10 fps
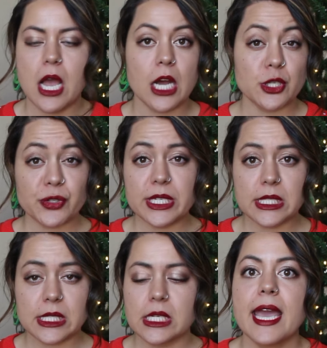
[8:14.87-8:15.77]

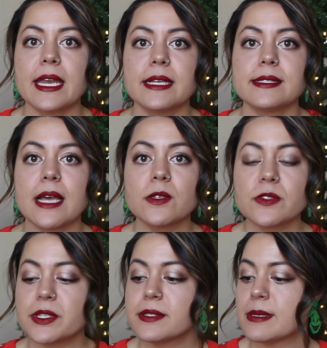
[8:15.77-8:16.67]
countries. And it sounds
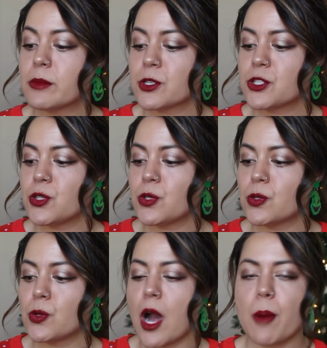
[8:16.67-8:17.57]
very similar
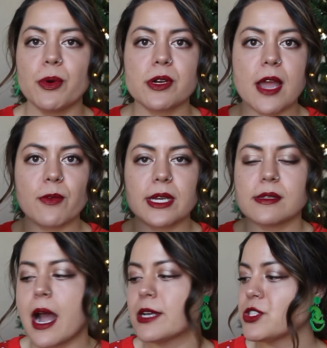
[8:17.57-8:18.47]
to a book I read
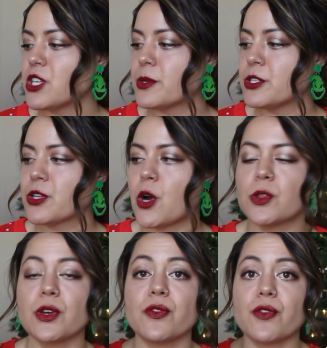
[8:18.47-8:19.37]
last year, which is
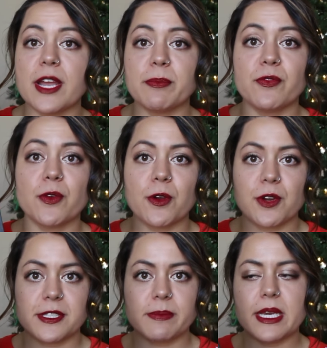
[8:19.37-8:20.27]
called The Fright Before
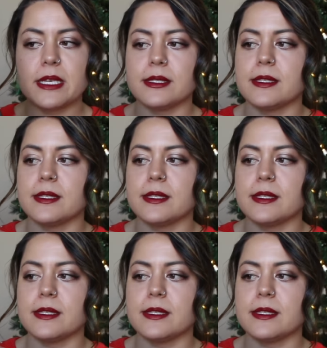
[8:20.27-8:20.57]
Christmas.